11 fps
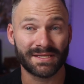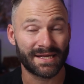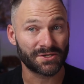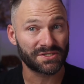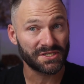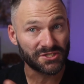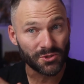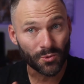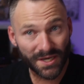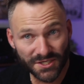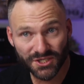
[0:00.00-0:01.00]
that are
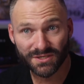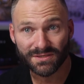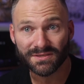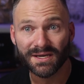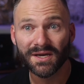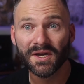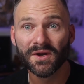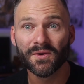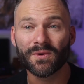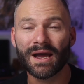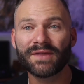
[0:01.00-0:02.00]
situations,
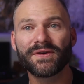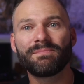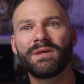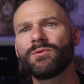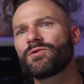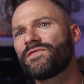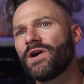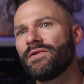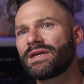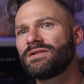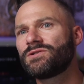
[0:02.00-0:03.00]
right, that people are
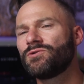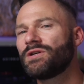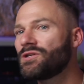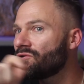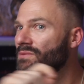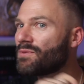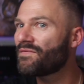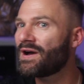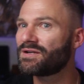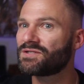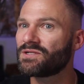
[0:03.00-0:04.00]
falling into, that you can
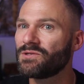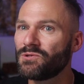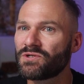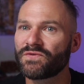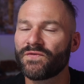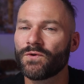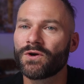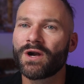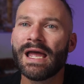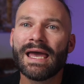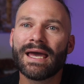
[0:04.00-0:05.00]
provide a solution
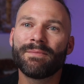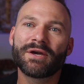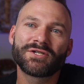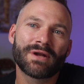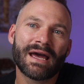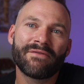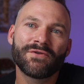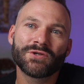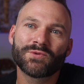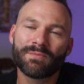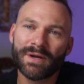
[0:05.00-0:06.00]
for, and make sure to have
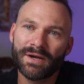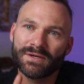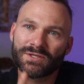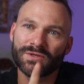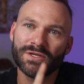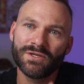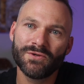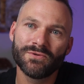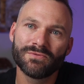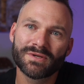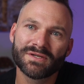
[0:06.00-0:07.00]
those prepared so that
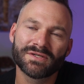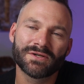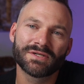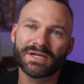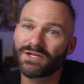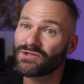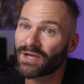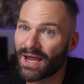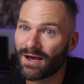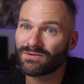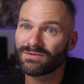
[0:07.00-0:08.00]
you can start scheduling
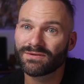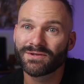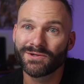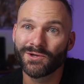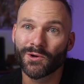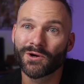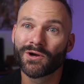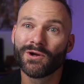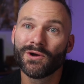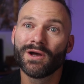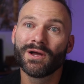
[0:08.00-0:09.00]
out your
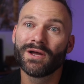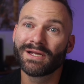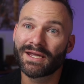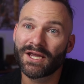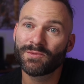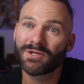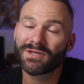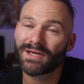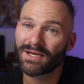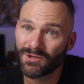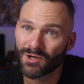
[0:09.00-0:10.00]
engagement
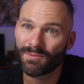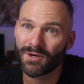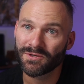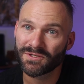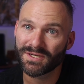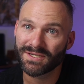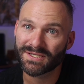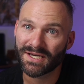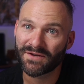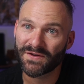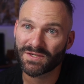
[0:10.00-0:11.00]
and hook post
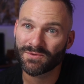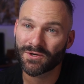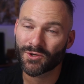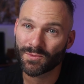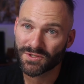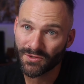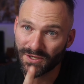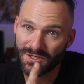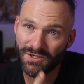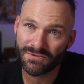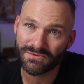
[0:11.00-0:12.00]
inside Facebook groups so
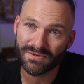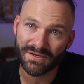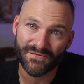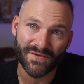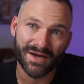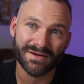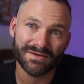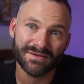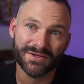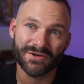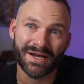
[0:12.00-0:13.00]
that you can find
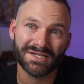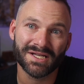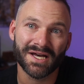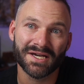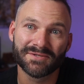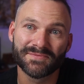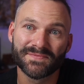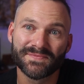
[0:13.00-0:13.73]
your next client.